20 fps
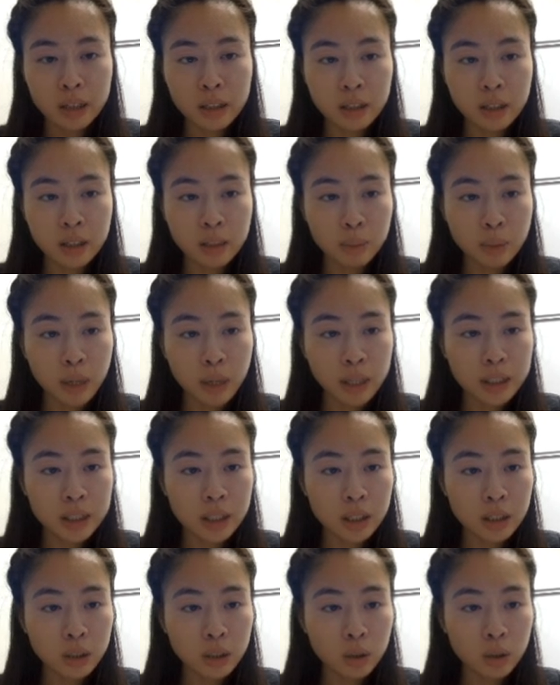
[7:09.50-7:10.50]
I can probably
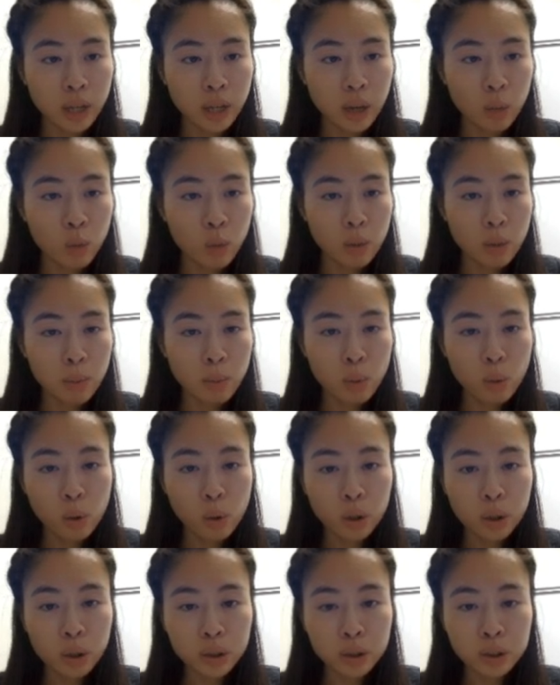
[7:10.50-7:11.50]
take a look at one
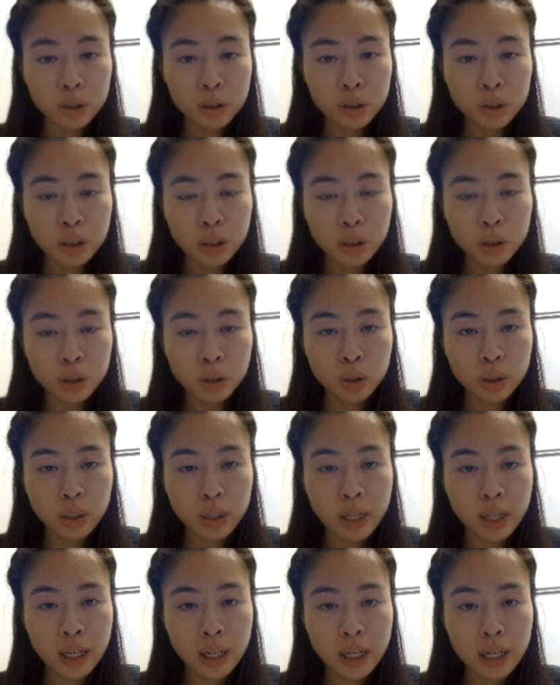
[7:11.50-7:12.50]
more. So let's take a look
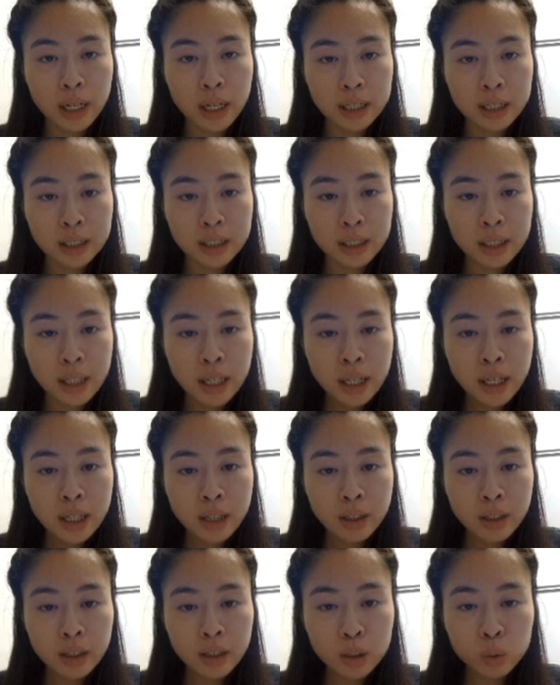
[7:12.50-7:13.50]
at
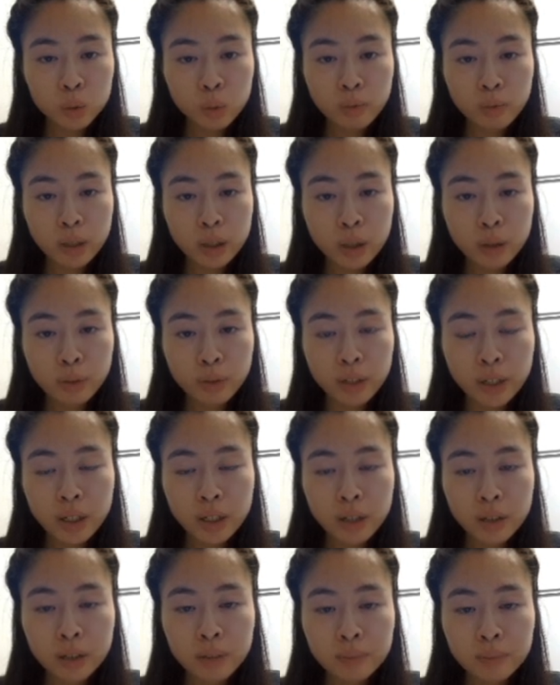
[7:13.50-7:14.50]
this one right over
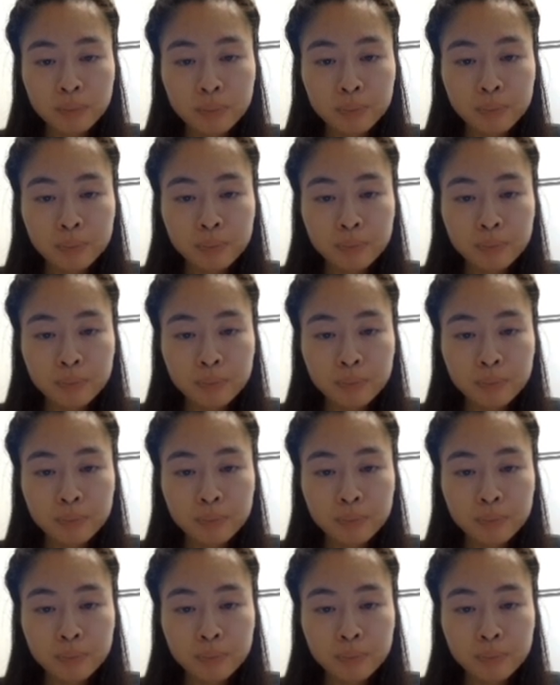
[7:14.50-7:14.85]
here.